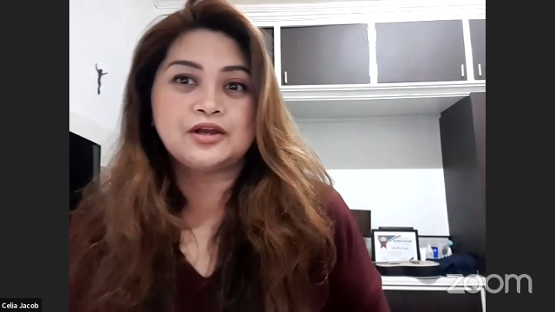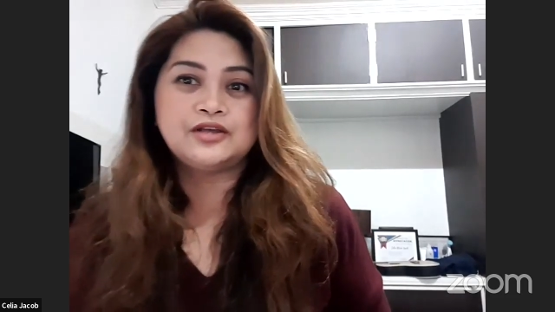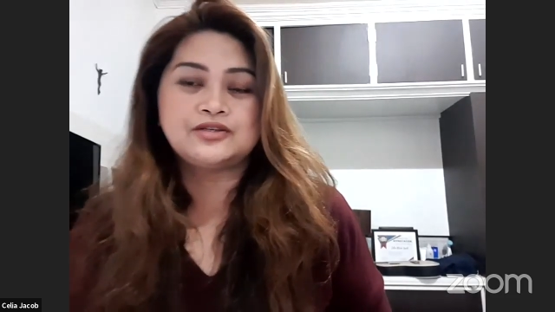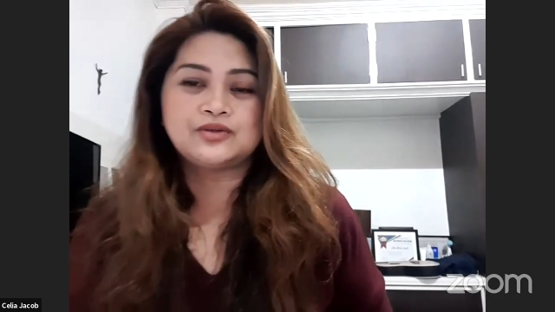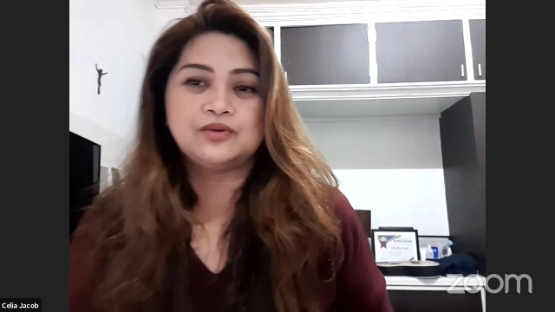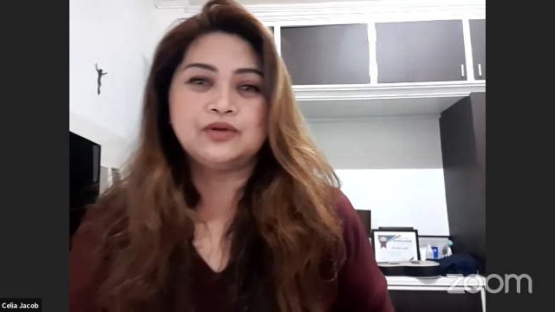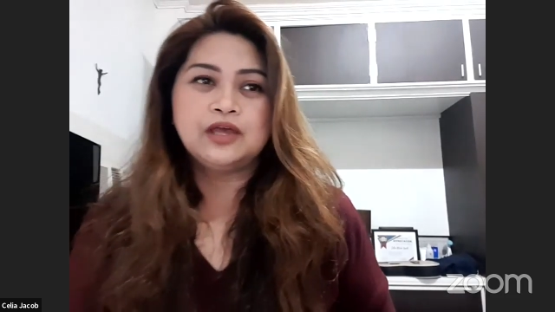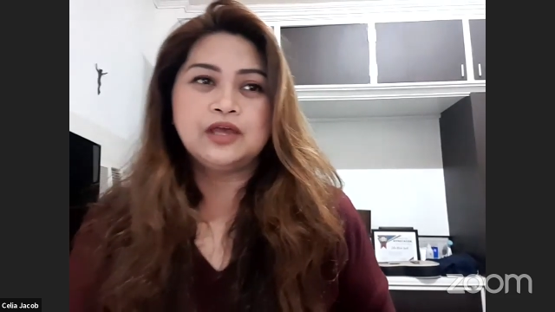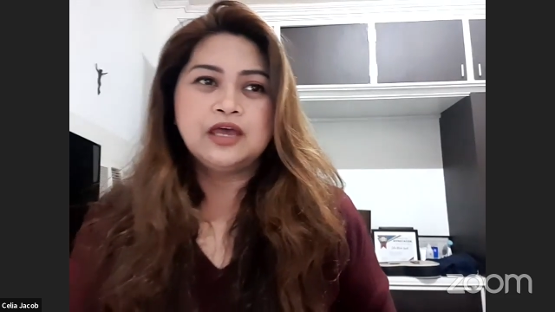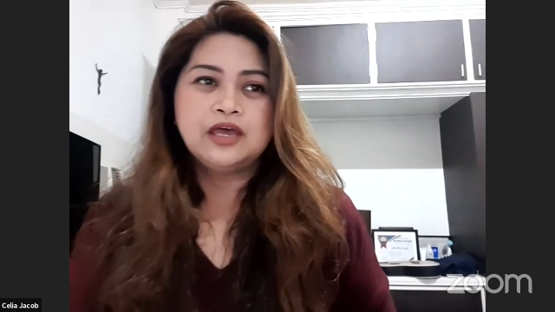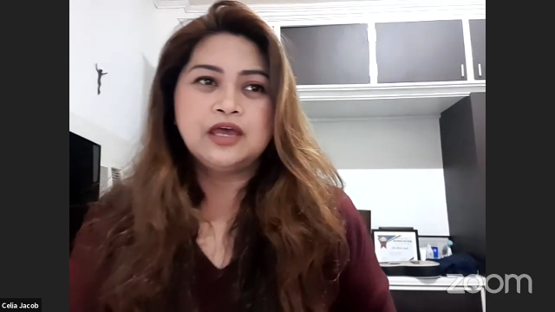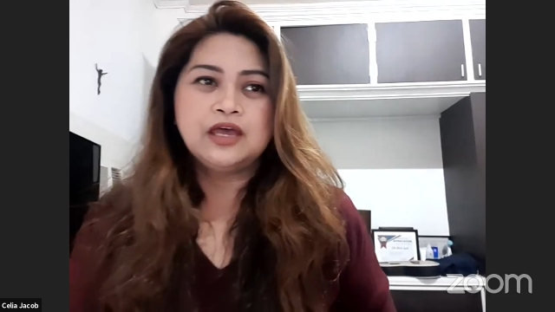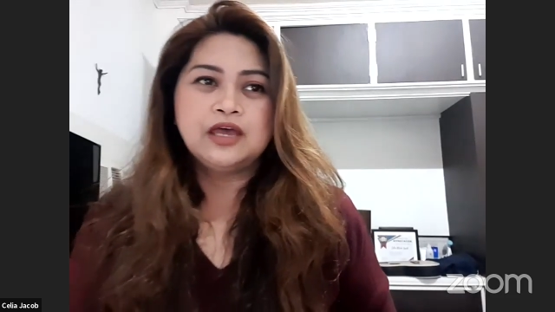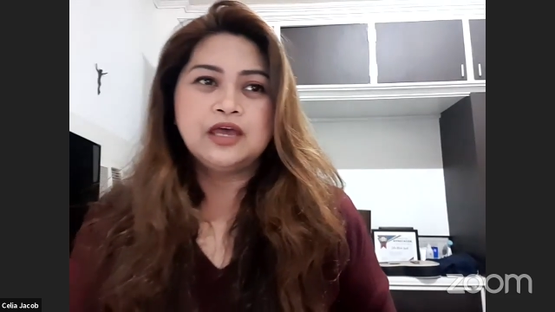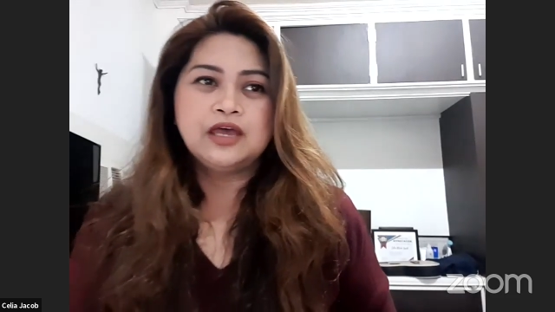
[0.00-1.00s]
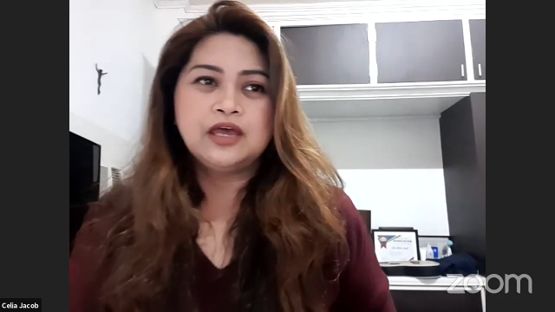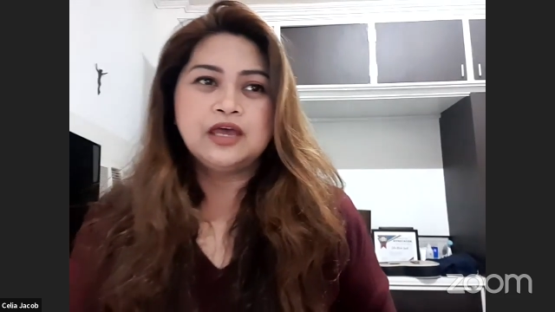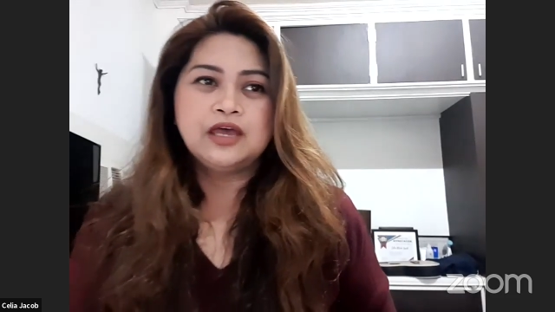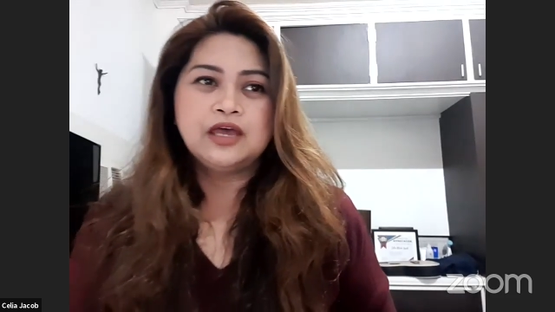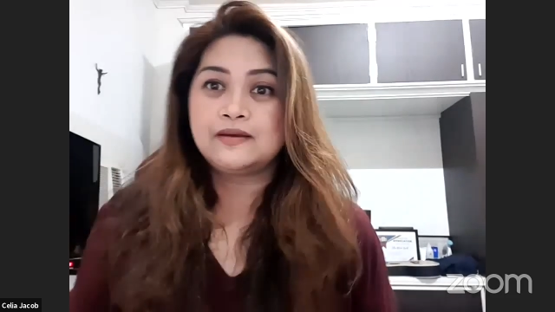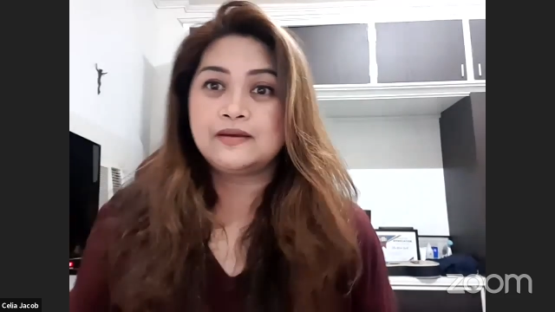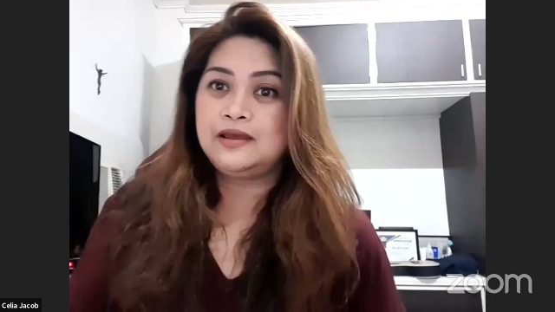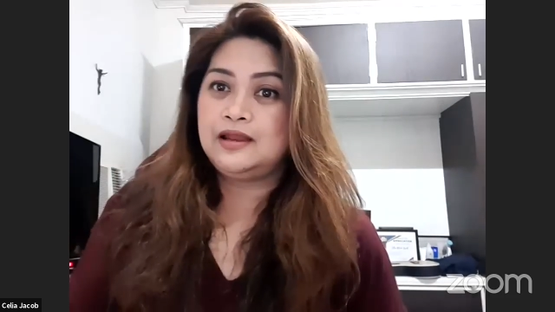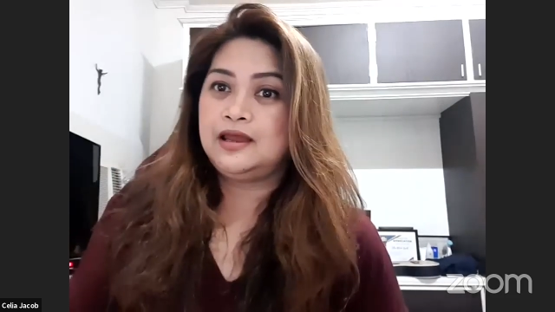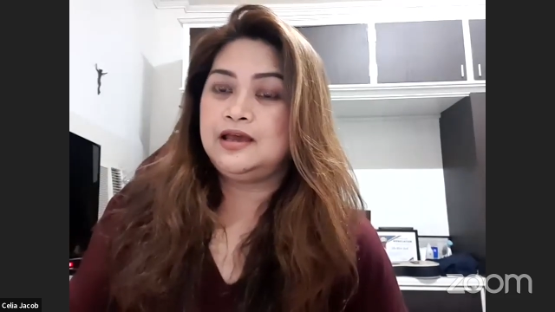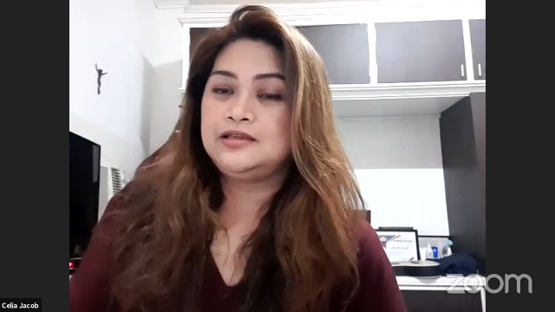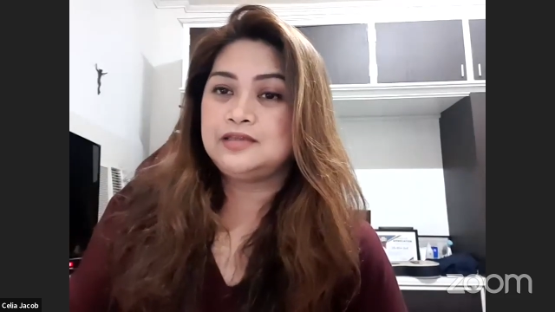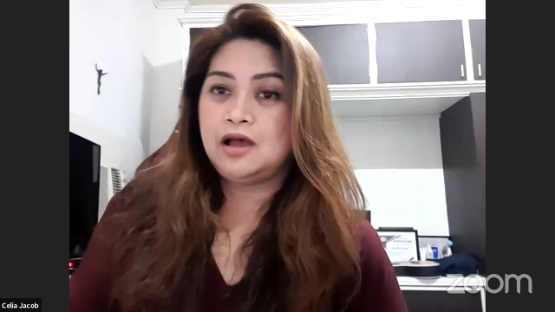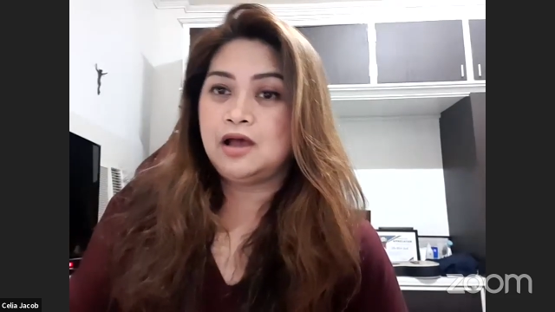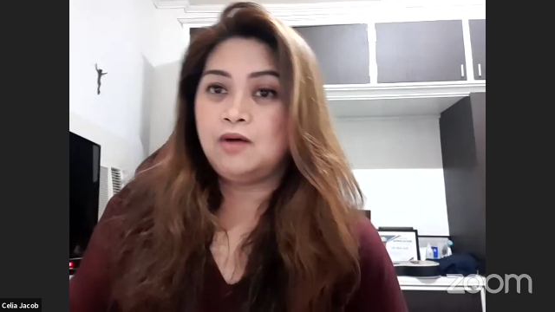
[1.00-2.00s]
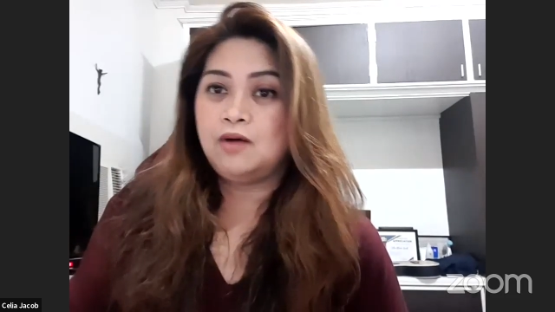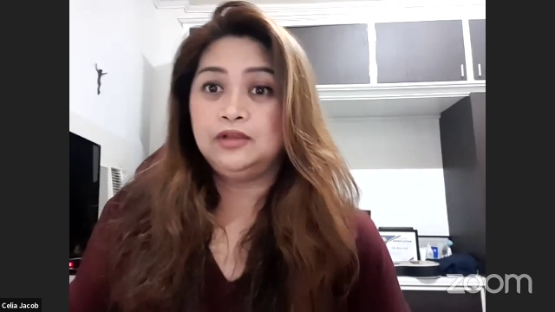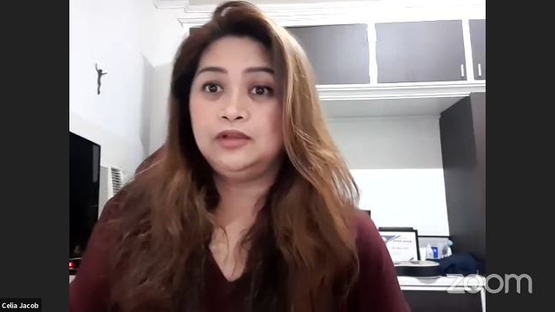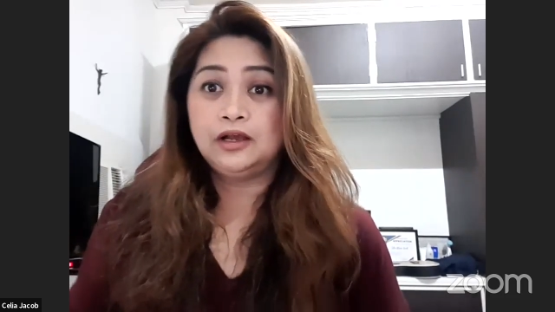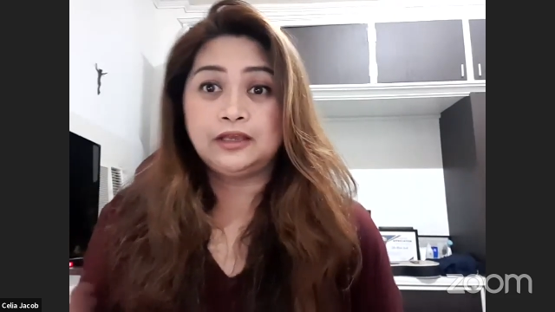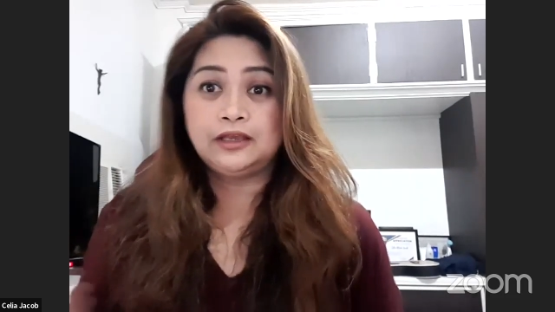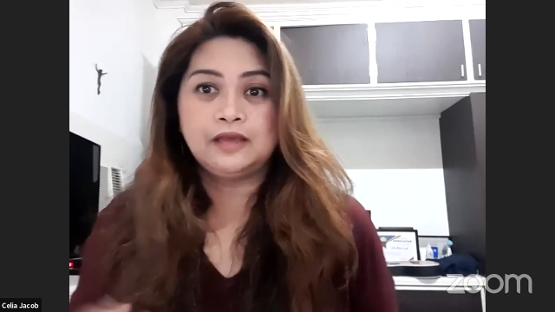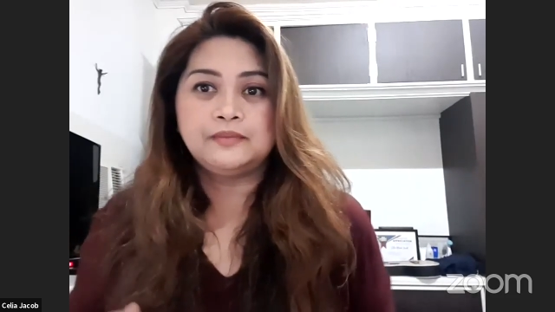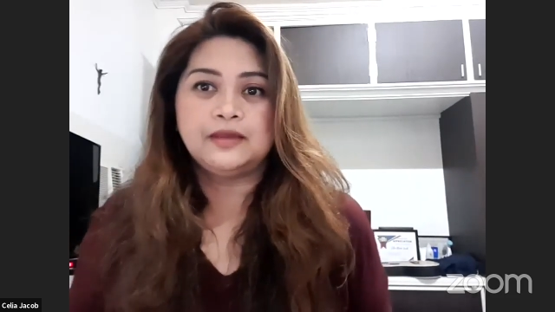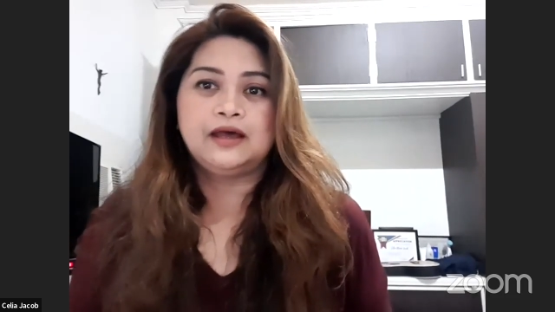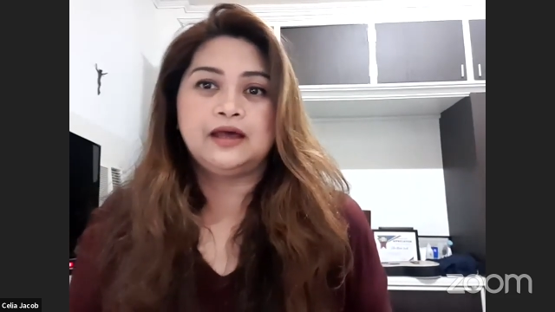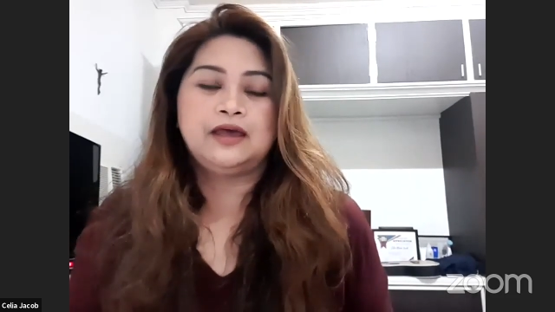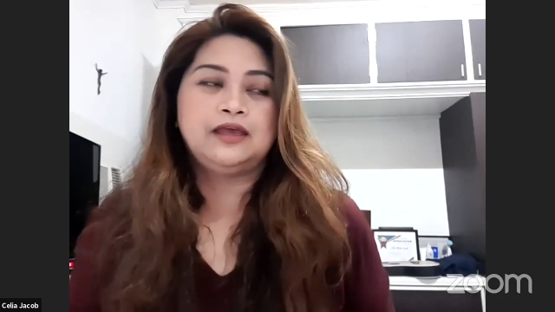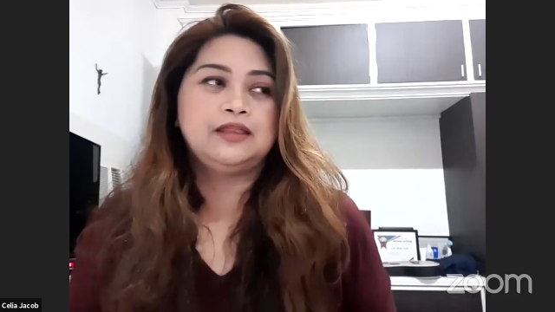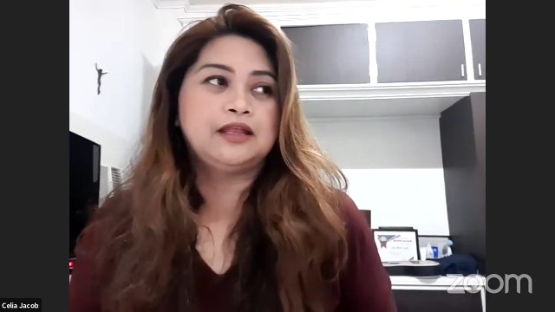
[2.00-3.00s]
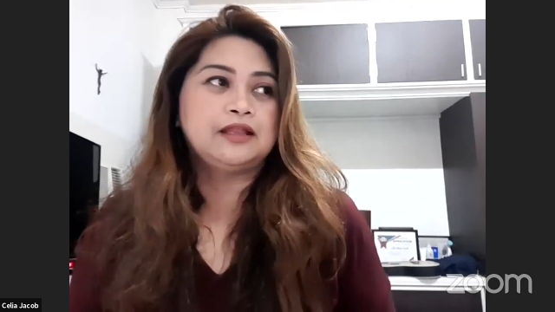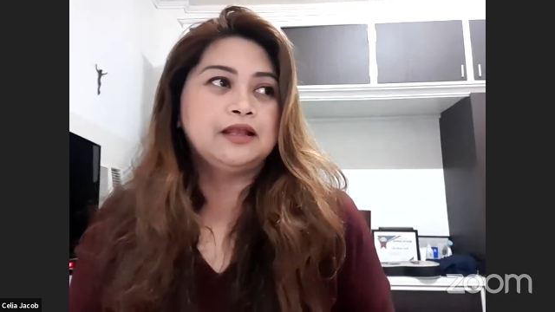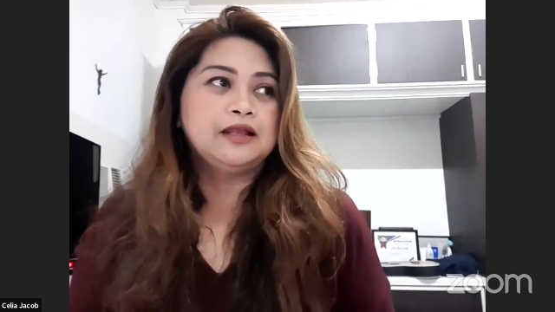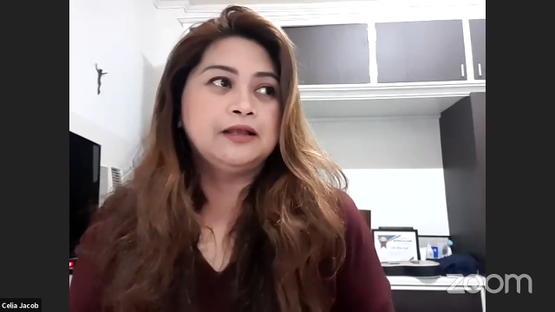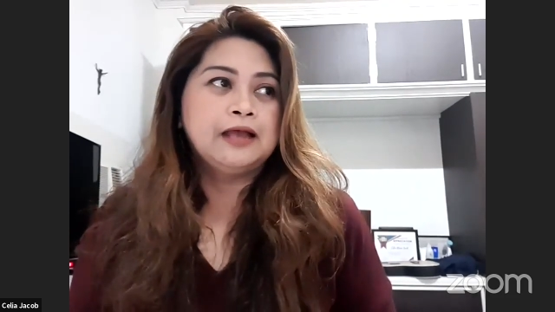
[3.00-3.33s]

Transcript: So it made me realize how lucky am I that